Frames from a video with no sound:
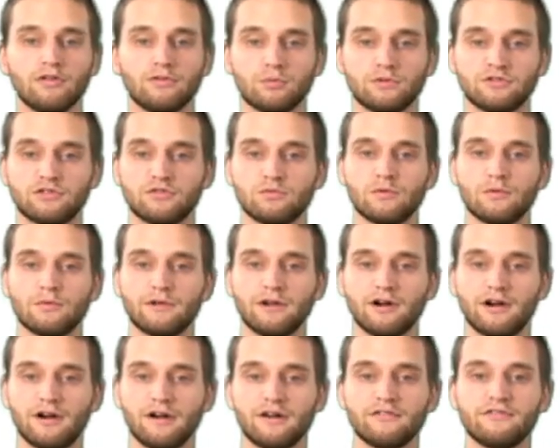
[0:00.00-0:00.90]
which is what we
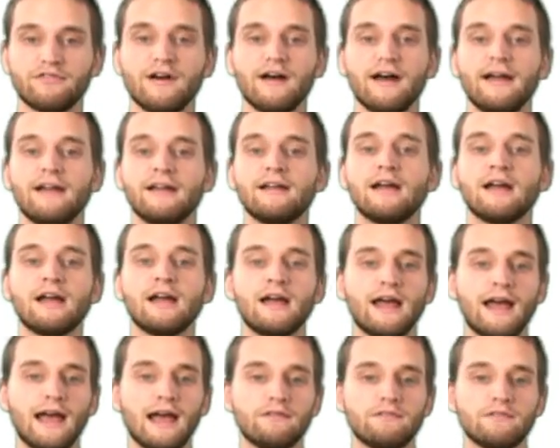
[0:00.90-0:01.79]
already defined.
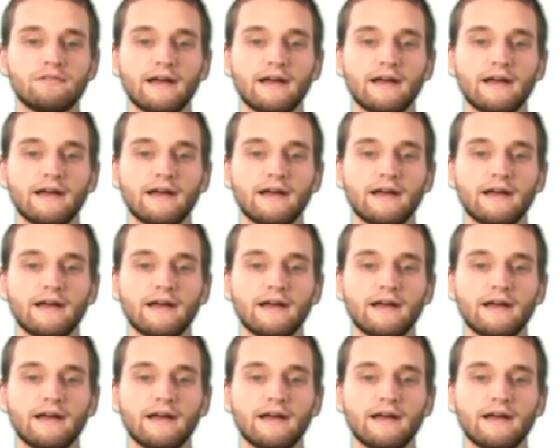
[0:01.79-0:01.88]
F of